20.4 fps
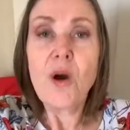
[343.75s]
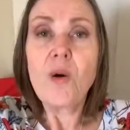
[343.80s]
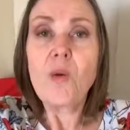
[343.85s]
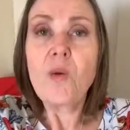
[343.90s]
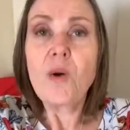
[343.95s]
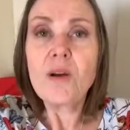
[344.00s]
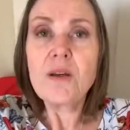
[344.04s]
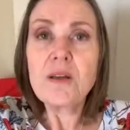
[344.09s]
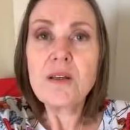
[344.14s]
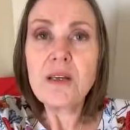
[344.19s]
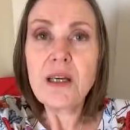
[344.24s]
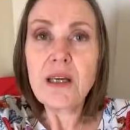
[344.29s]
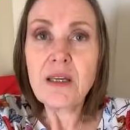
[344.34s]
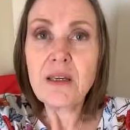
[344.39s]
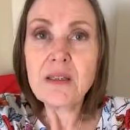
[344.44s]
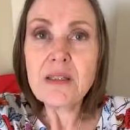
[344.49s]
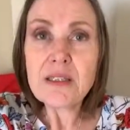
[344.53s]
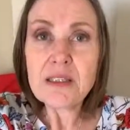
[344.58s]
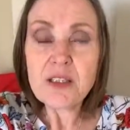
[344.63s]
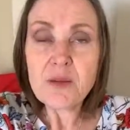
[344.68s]
what
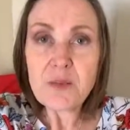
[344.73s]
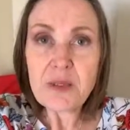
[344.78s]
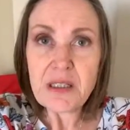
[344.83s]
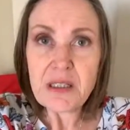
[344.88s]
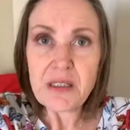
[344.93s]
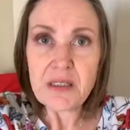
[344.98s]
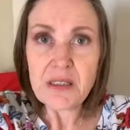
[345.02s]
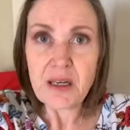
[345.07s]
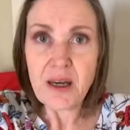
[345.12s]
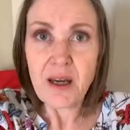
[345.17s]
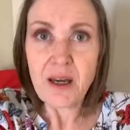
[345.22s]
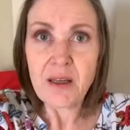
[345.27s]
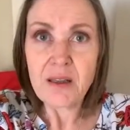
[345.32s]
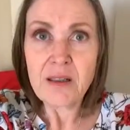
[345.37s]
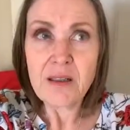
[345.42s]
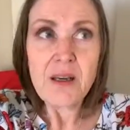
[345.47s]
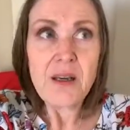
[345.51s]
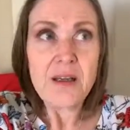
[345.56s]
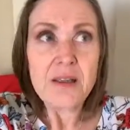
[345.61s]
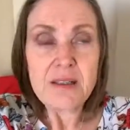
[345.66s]
needs to be
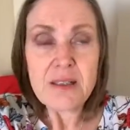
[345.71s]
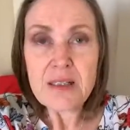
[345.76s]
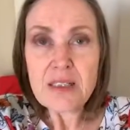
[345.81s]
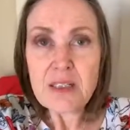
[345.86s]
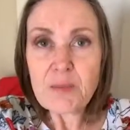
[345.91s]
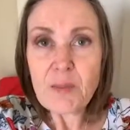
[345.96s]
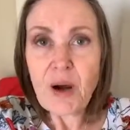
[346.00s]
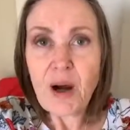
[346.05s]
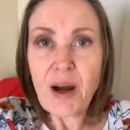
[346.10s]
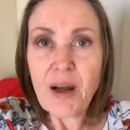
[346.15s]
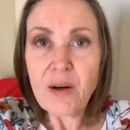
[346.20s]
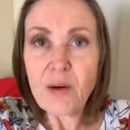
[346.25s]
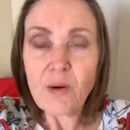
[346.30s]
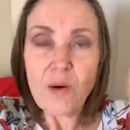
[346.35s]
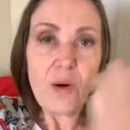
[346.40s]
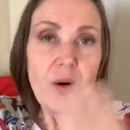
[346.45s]
done despite